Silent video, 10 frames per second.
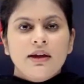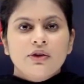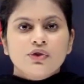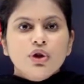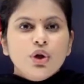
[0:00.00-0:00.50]

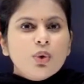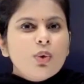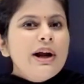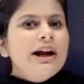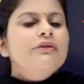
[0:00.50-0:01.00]
So
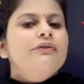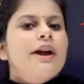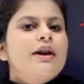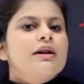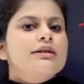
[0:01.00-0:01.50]
true and
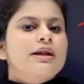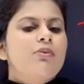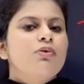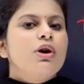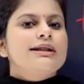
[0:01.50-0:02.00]
fair are
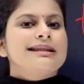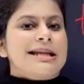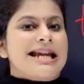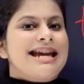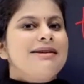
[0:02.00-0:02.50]
somewhat
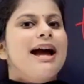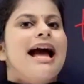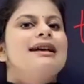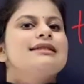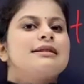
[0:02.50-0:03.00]
same
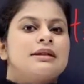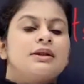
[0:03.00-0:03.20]
as